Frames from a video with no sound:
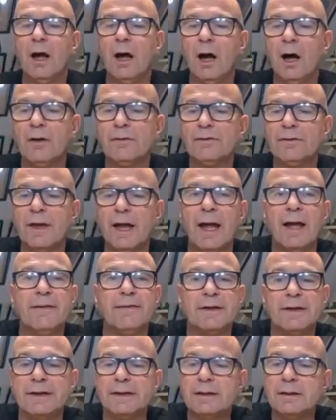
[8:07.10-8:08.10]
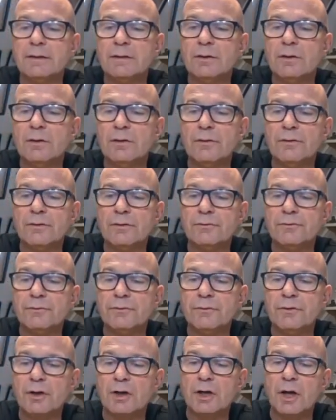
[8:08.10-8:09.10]
on there the
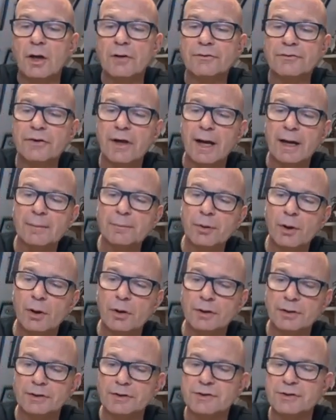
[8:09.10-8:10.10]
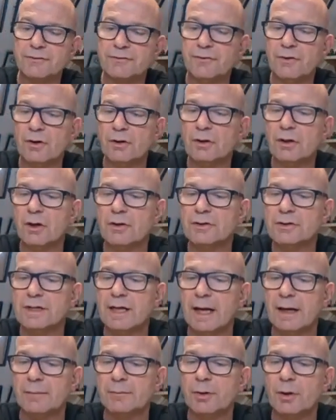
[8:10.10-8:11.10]
contact points, the 4
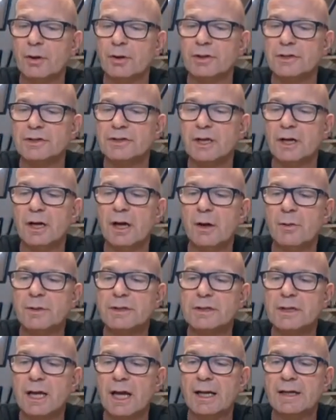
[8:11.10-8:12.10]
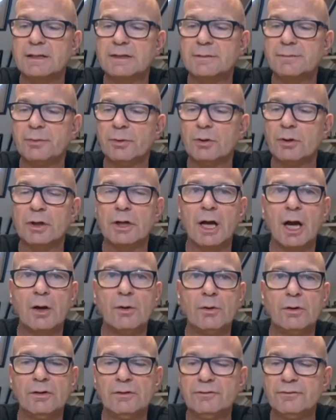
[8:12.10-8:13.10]
contact points, I always like to put a
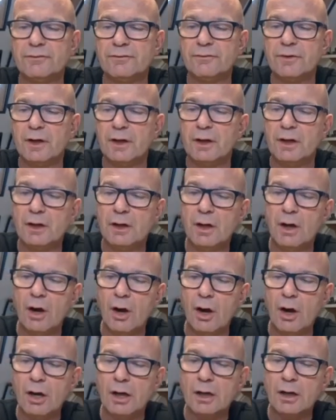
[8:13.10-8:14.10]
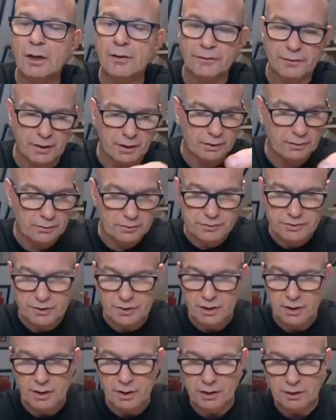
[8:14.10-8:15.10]
coat of oil on those,
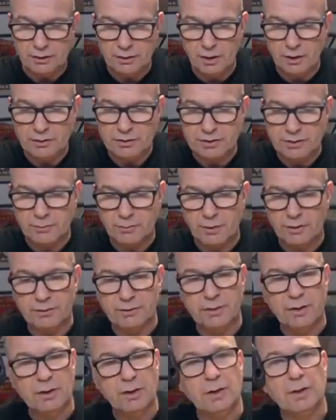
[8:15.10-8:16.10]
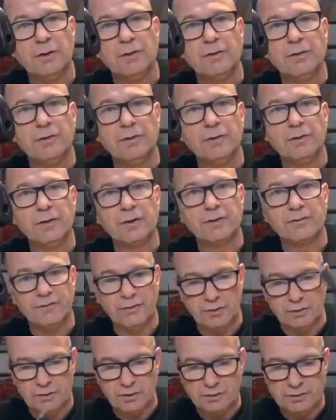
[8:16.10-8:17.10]
and also on the
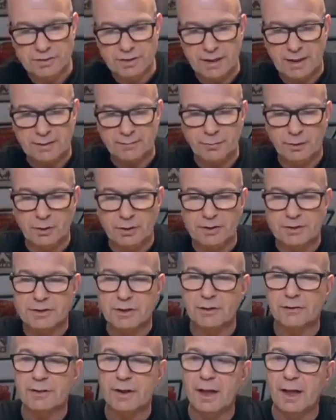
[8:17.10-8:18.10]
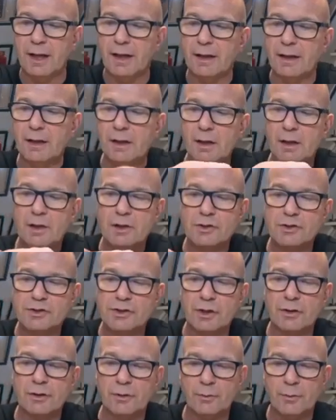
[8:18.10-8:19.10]
4 contact points on there,
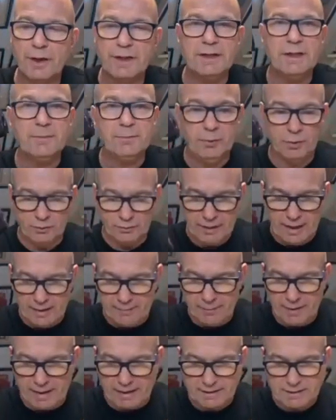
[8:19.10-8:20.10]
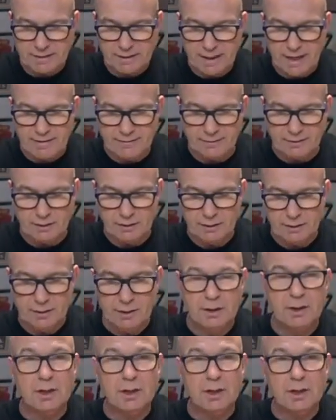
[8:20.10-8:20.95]
so that when you put that back together,